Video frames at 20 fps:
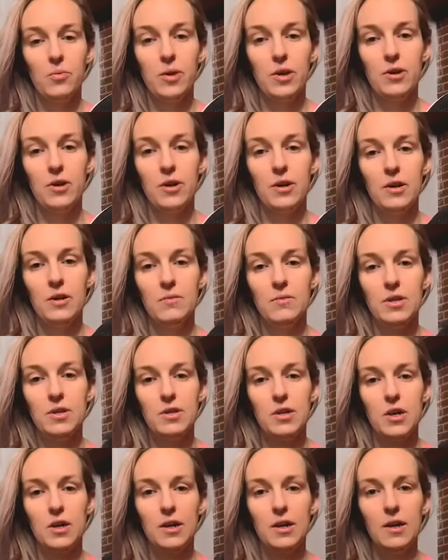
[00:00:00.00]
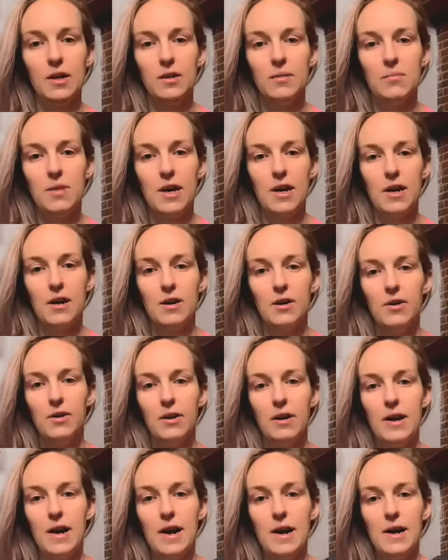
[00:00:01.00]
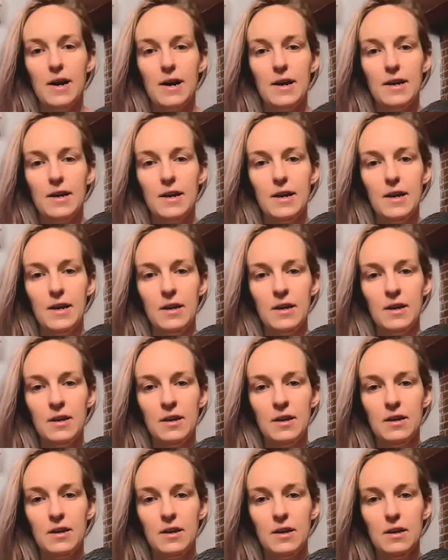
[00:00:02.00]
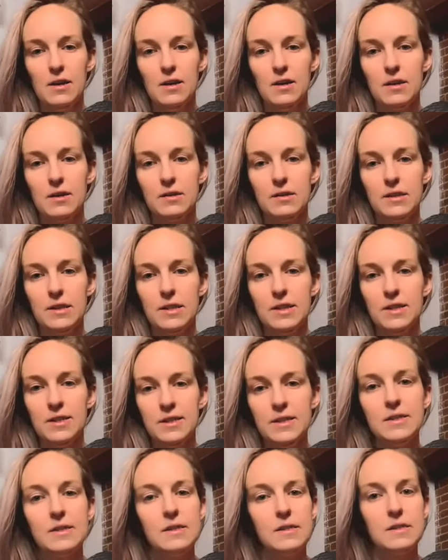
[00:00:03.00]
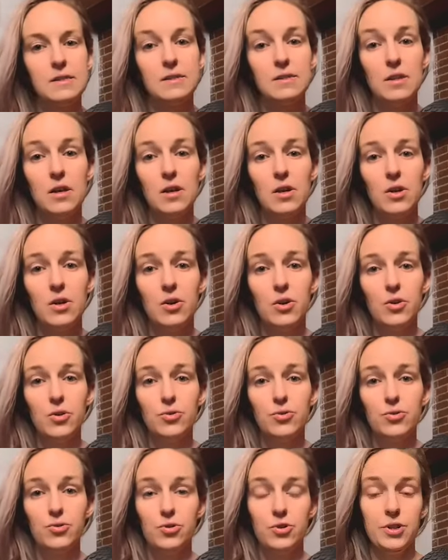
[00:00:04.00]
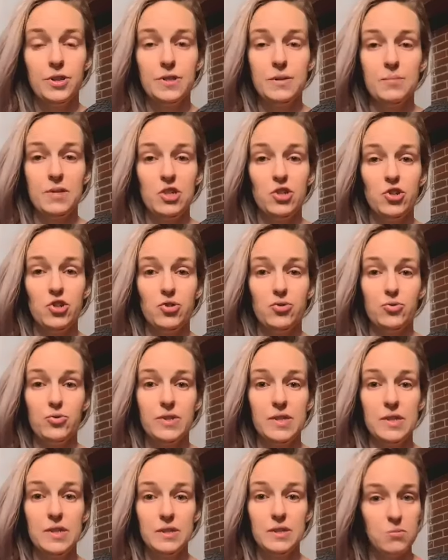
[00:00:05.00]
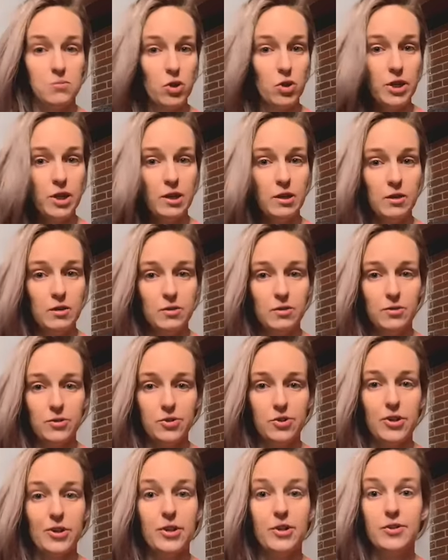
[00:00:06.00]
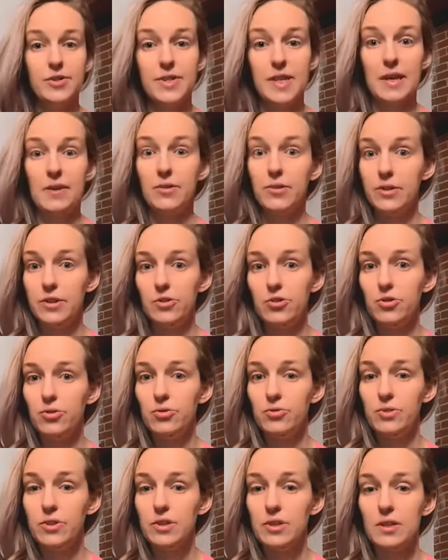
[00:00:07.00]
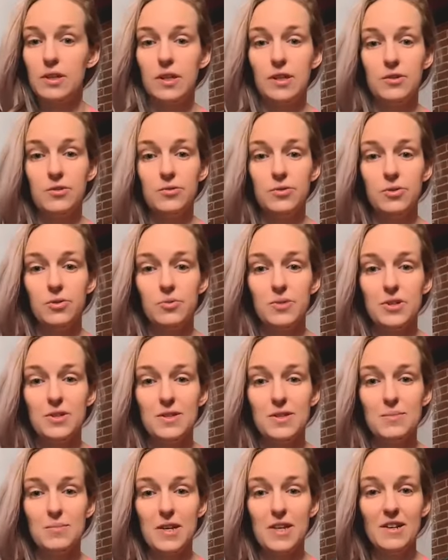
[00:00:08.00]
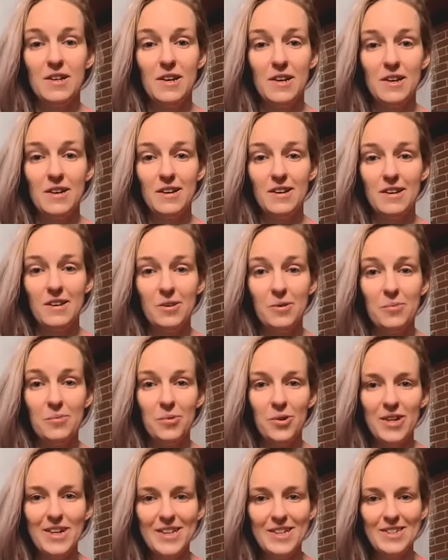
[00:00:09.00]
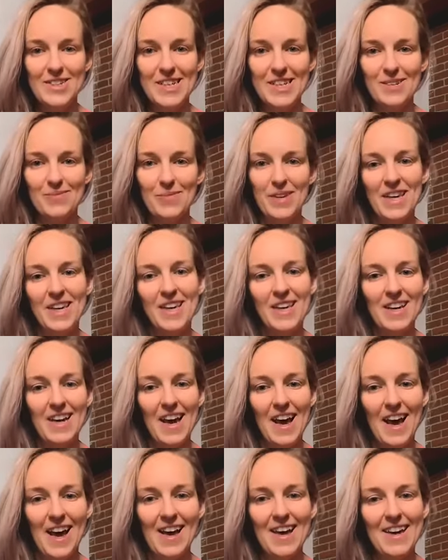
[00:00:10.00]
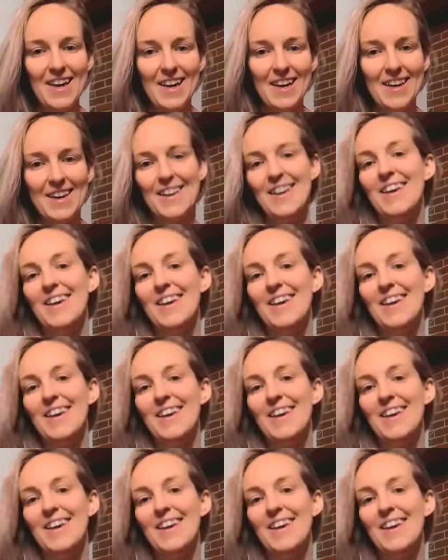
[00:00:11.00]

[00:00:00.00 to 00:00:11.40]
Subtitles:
We are gonna be talking about adding cleats to your spin shoes this morning. Or sorry, your cycling shoes. Can't use the word spin. Good morning, Jamie. Hi.